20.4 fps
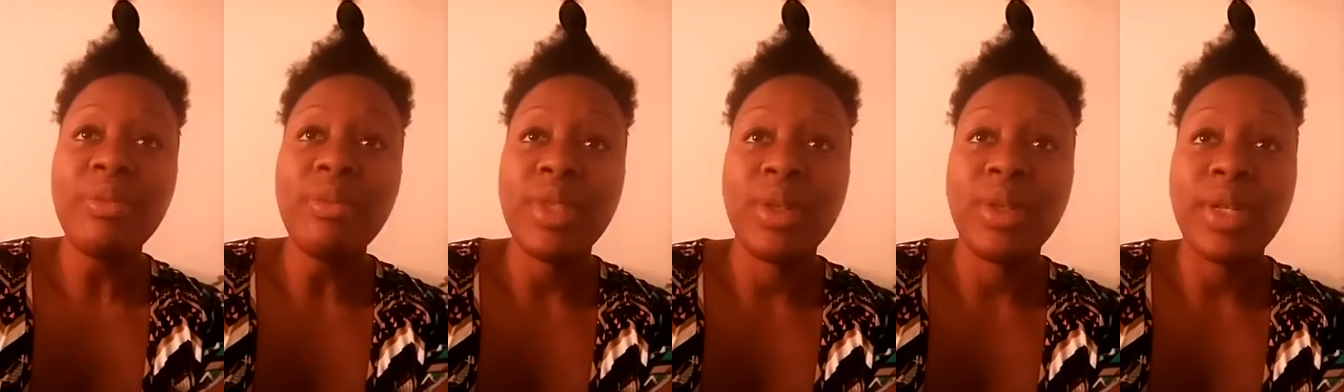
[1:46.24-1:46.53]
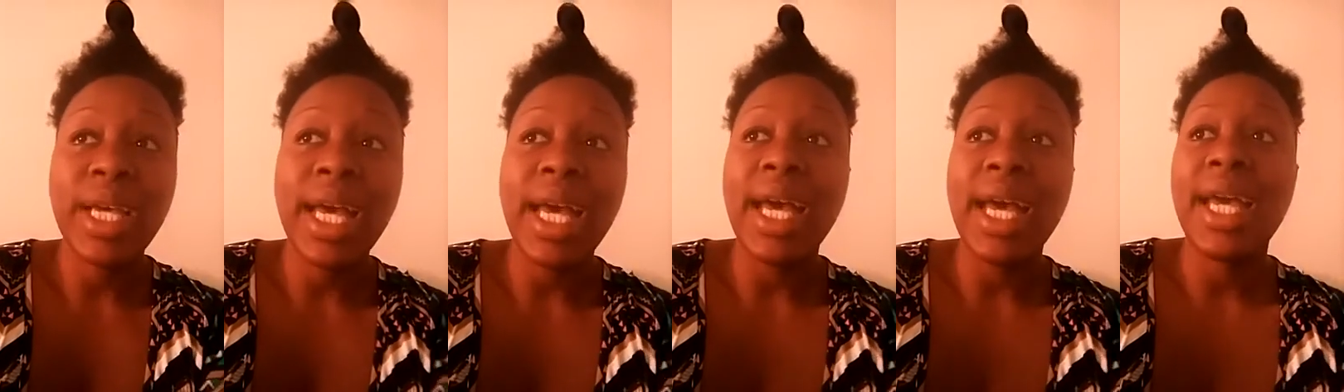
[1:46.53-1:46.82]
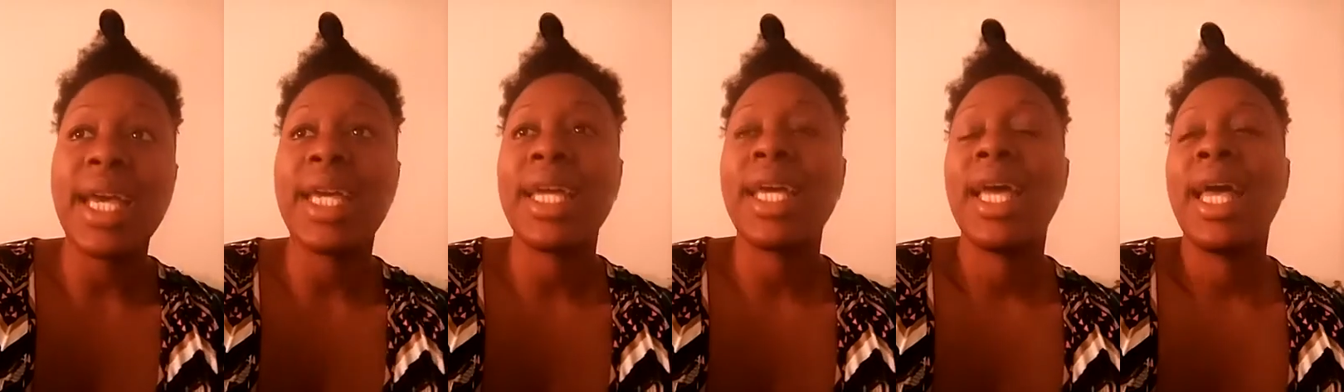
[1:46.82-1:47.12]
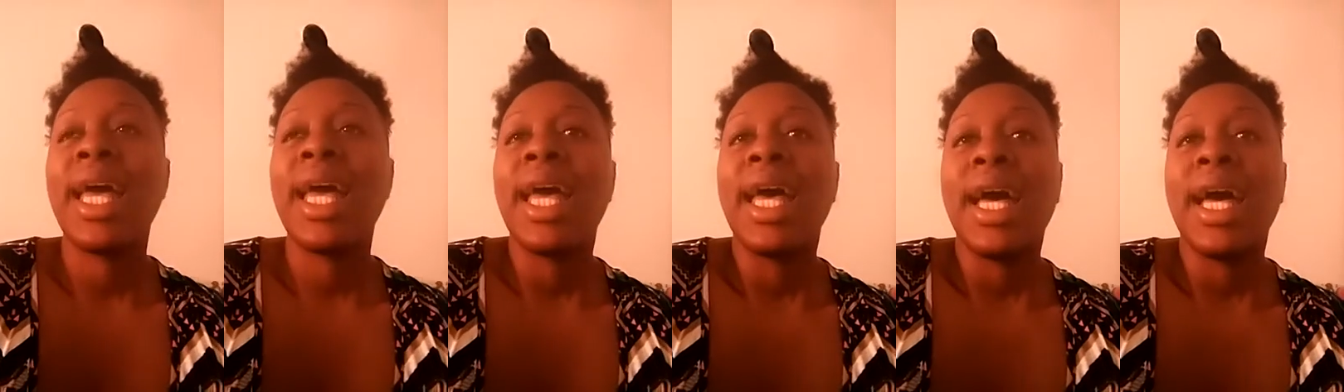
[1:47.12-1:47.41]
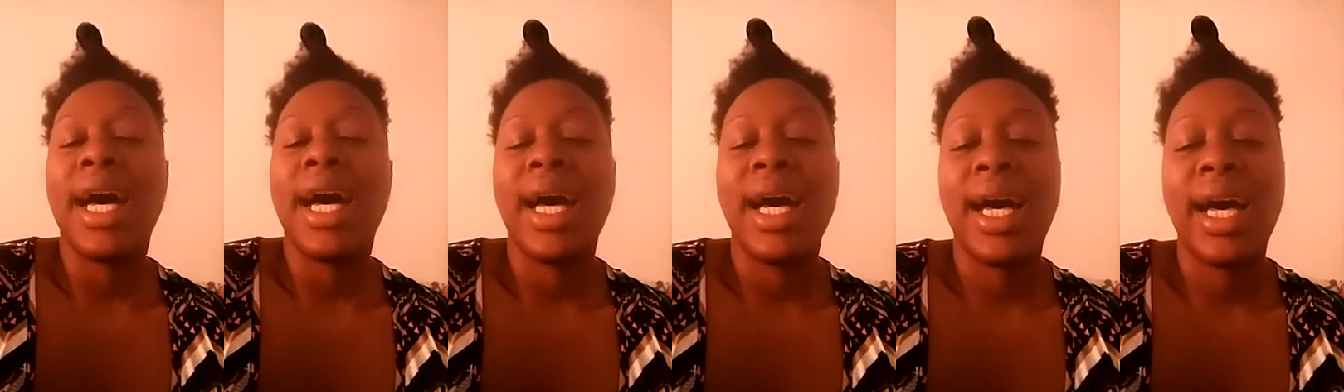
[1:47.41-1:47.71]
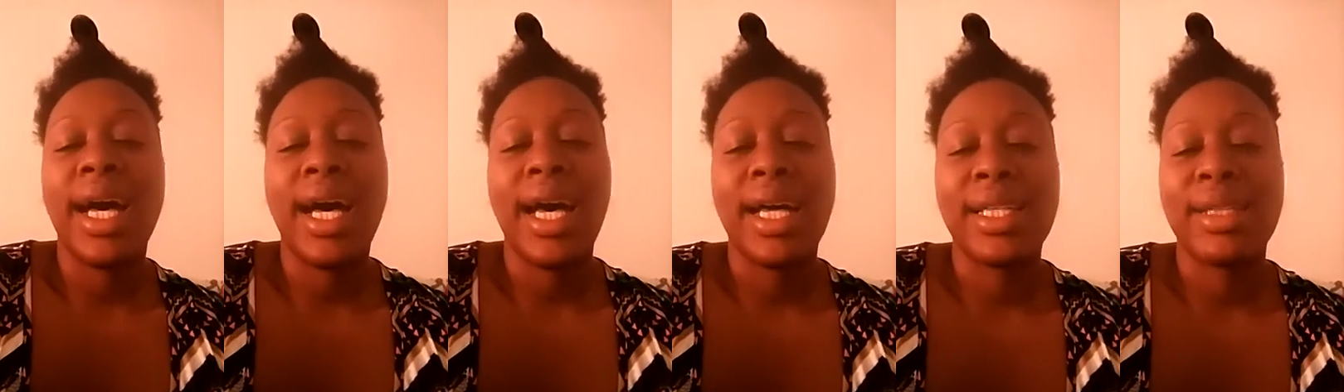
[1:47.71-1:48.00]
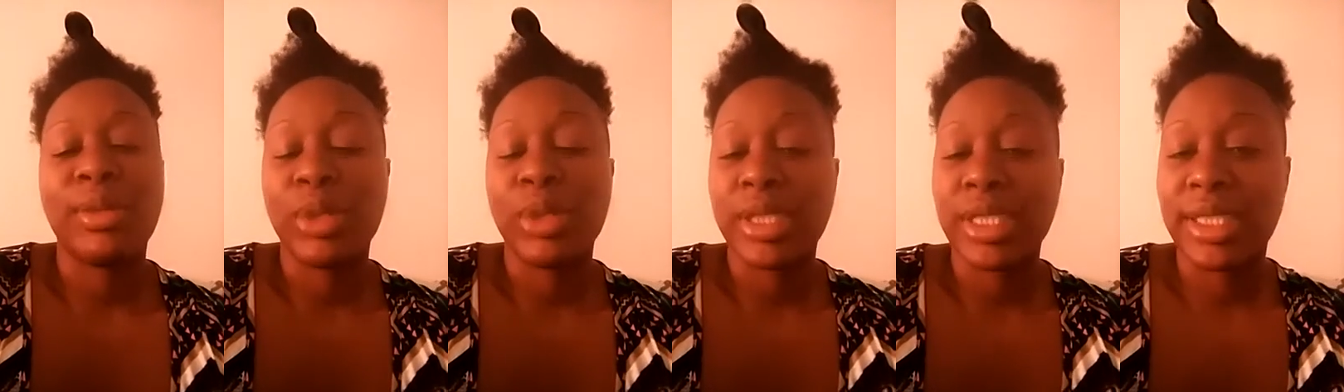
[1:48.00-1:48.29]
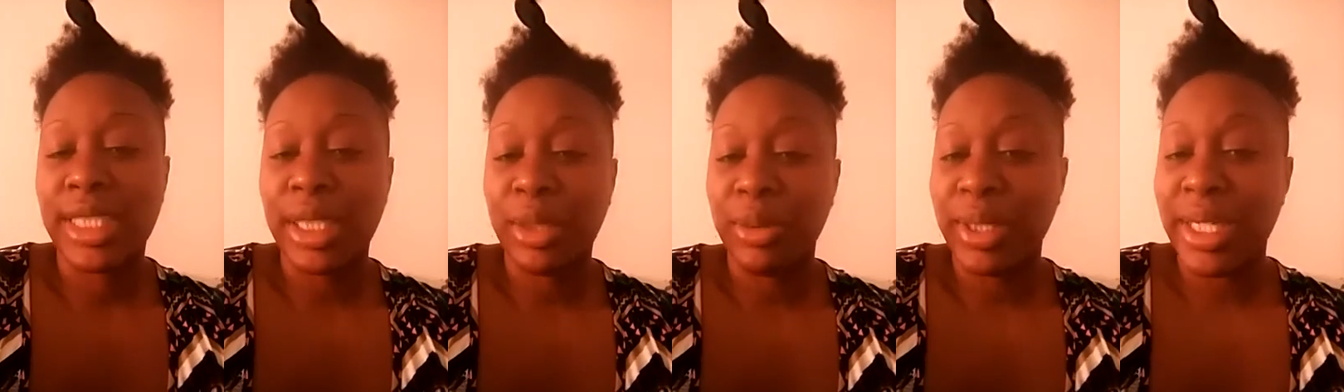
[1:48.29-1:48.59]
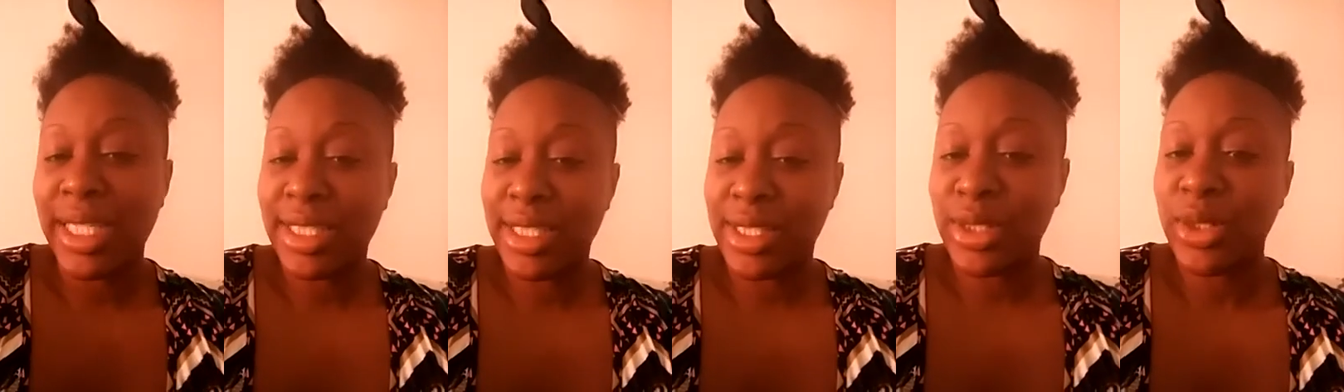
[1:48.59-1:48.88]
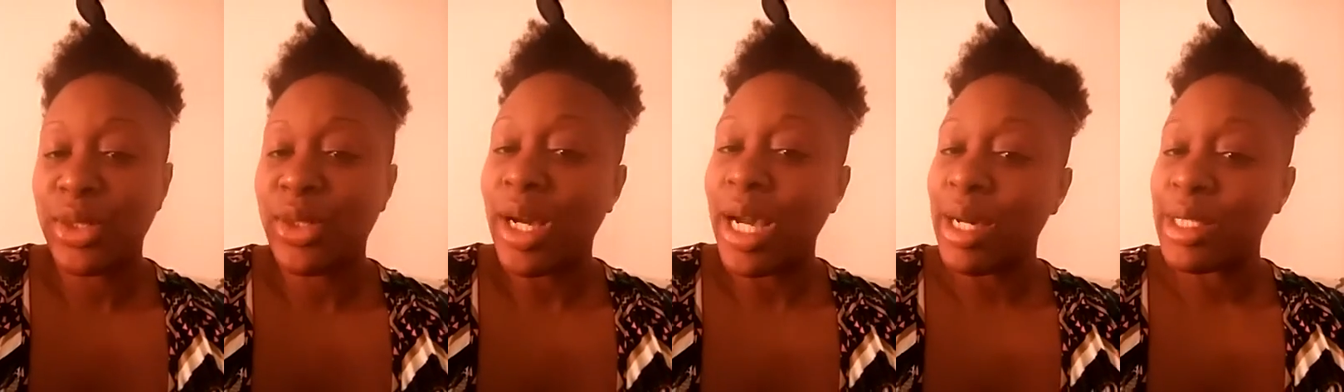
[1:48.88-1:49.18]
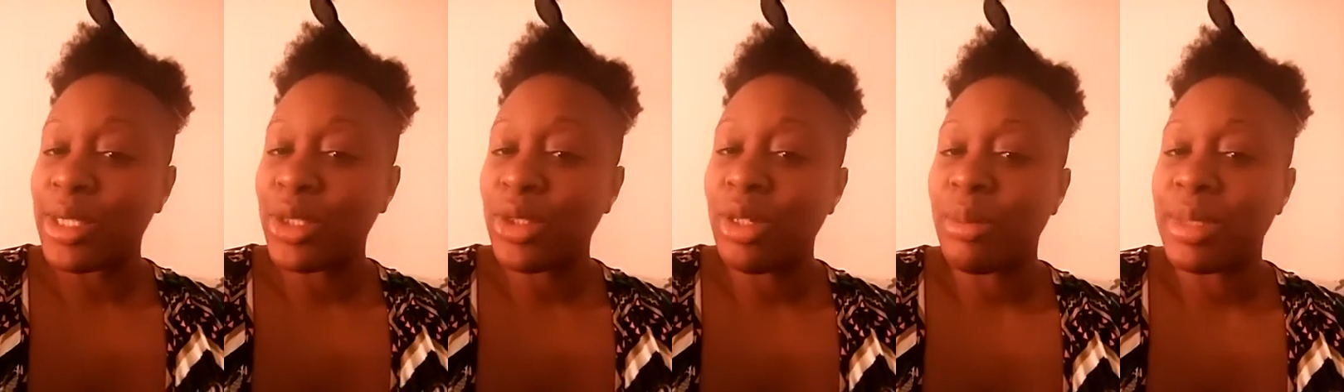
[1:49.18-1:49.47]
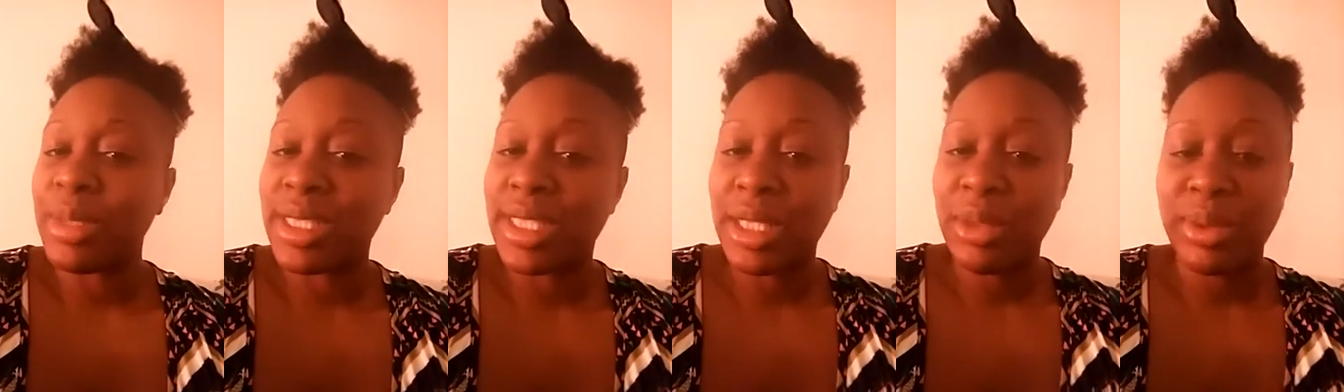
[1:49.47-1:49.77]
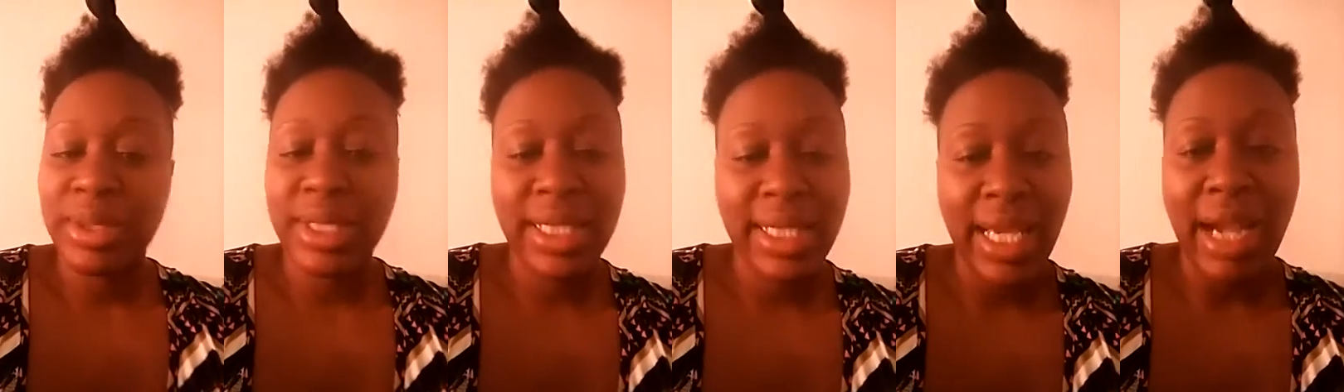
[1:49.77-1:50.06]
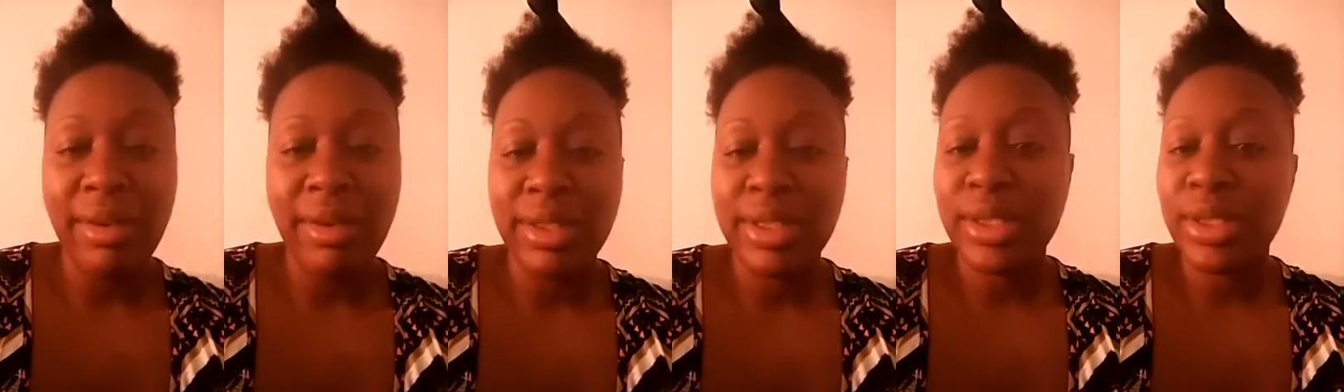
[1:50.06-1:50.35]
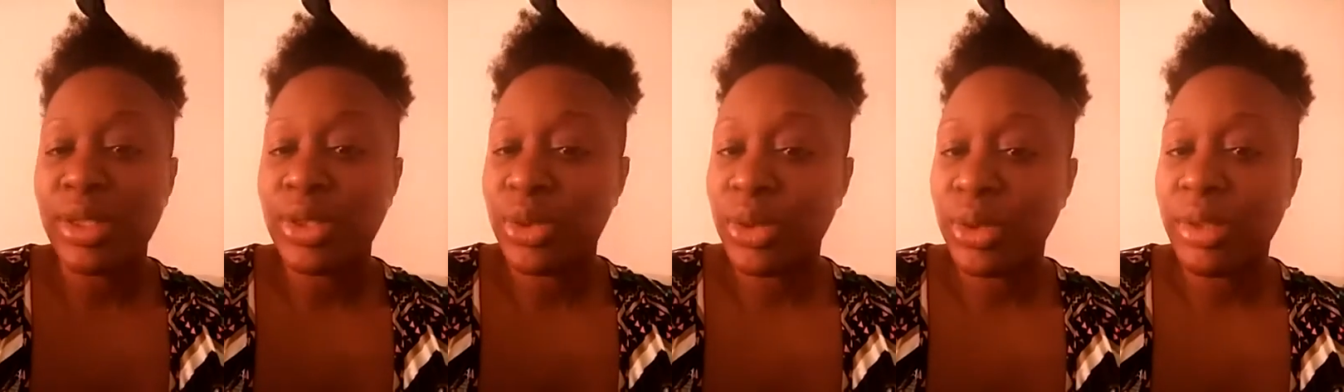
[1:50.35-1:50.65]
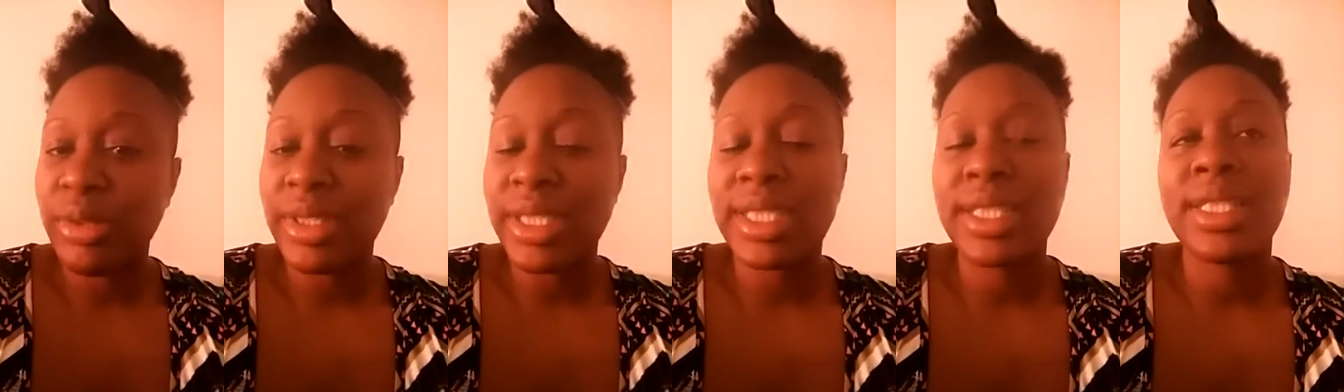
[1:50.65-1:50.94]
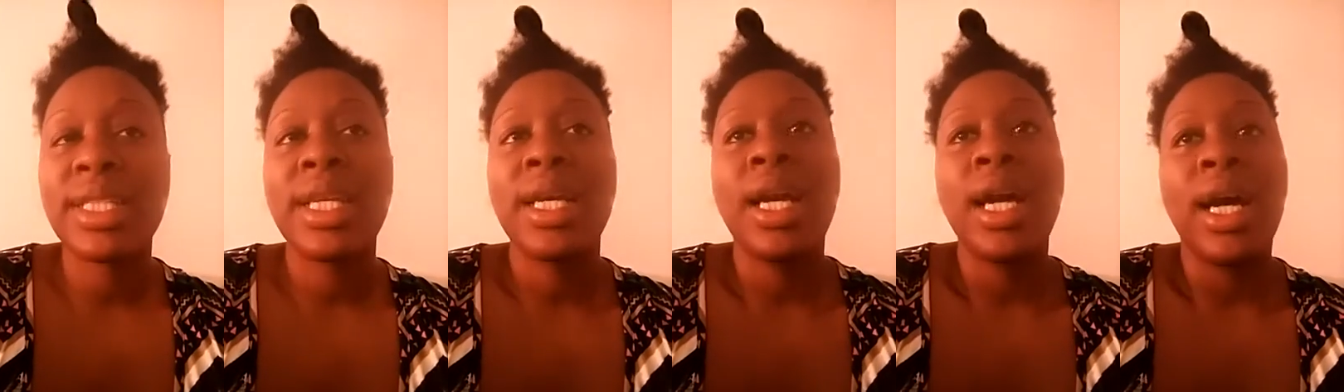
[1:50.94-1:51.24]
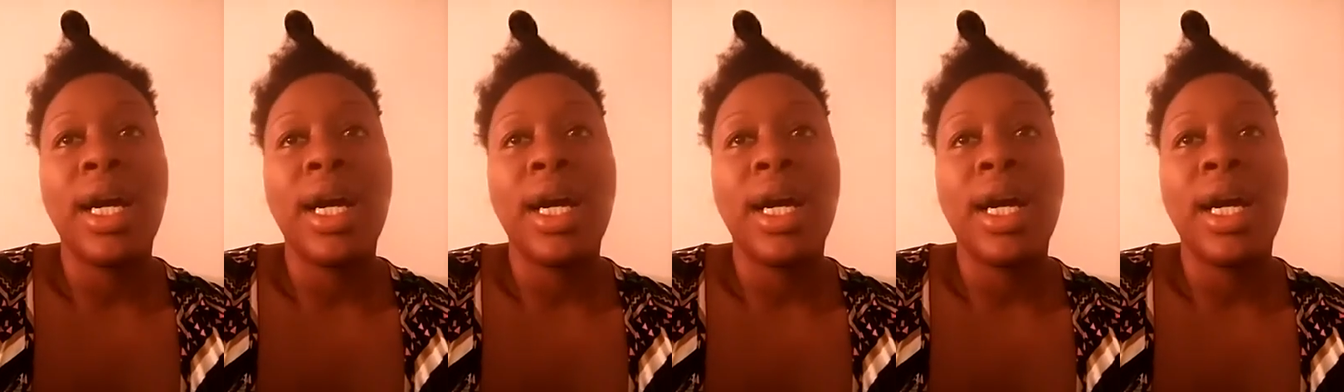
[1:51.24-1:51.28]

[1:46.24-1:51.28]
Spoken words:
Okay. We'll just stick with Issa's. You know how I do. I'm going to stick with the character stories.